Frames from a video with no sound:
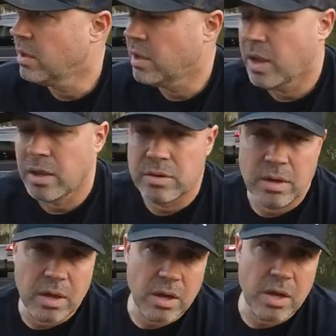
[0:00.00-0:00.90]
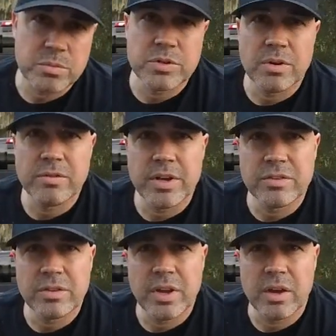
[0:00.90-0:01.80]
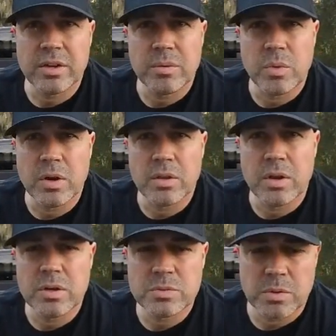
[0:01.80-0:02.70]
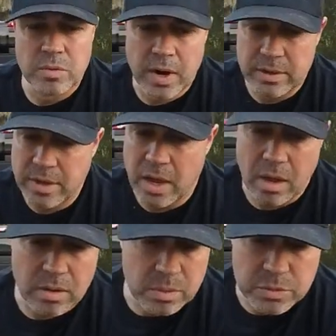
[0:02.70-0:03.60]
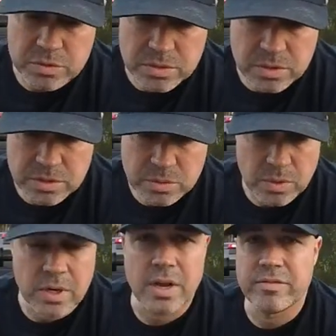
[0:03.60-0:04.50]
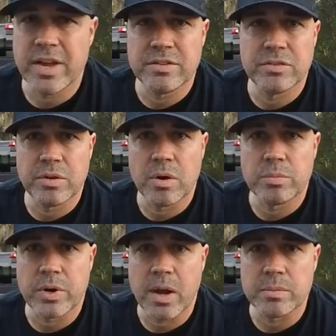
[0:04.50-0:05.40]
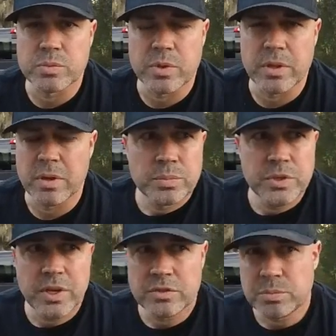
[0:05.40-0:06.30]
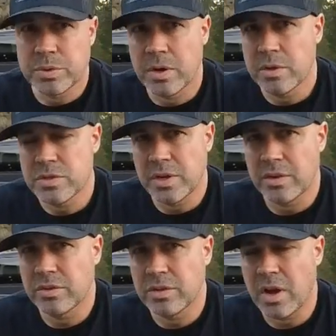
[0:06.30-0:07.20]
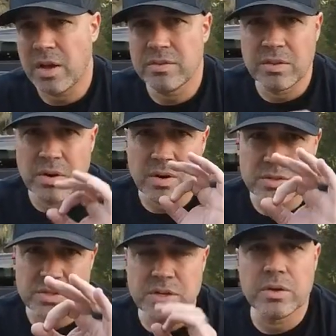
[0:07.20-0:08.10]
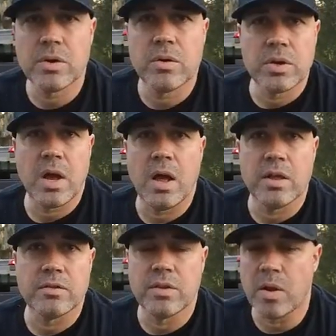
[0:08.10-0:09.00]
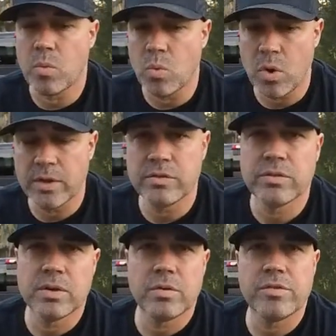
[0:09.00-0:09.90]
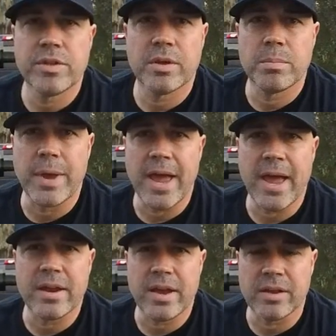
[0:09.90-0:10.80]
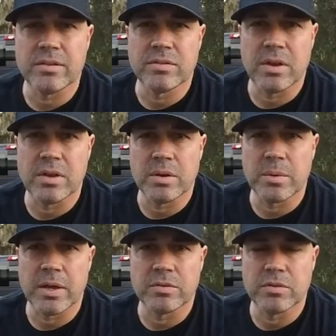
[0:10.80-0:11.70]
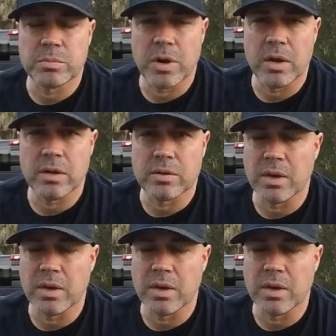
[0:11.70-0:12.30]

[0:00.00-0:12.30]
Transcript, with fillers: And uh, I'm sure eventually I'll get one of those, but right now I'm using this one and I've had zero problems with it. You got your pros, you got your cons, there are zero cons. Not one single thing bad I can say about this product.